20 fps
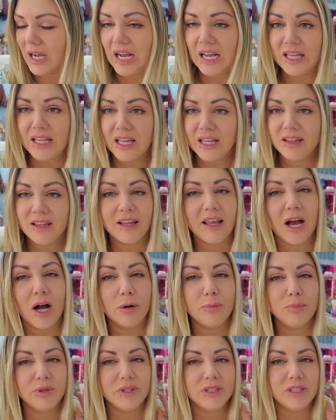I get the
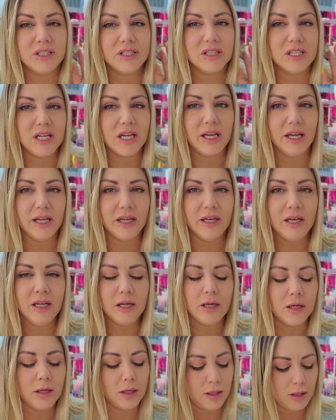cow print is in,
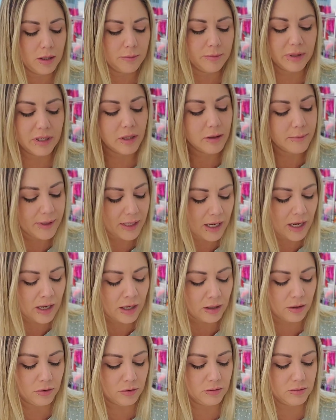hear me
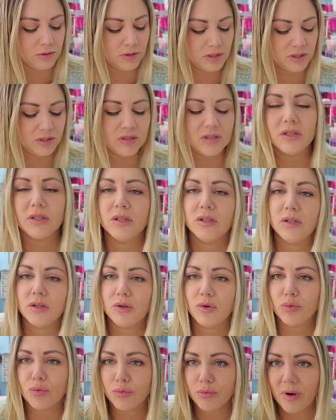out.
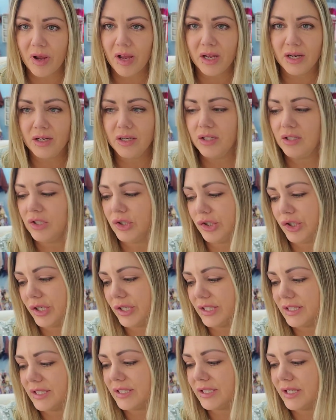The red
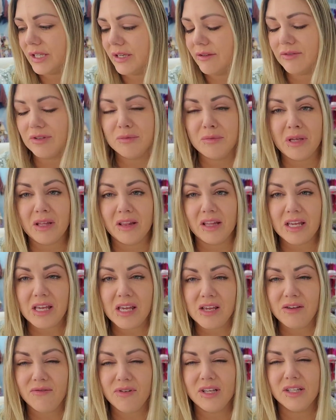just gives me the
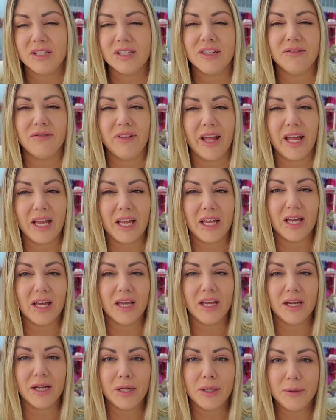heebies of like
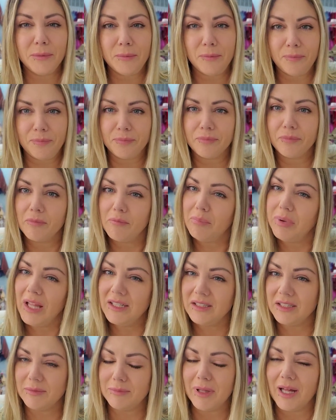
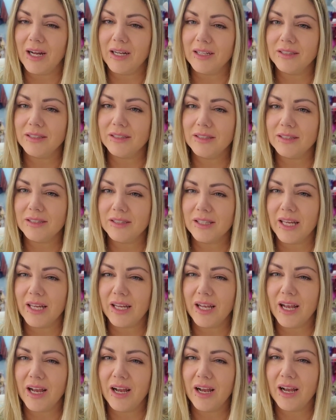blood spots.
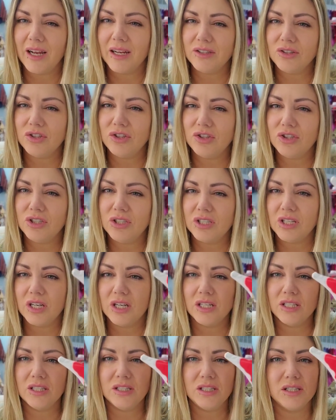Like I
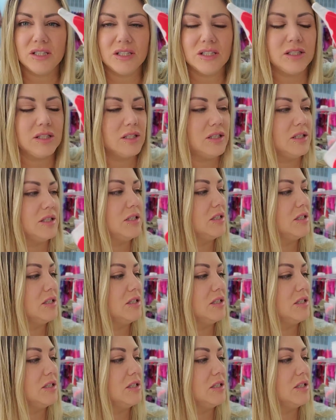just,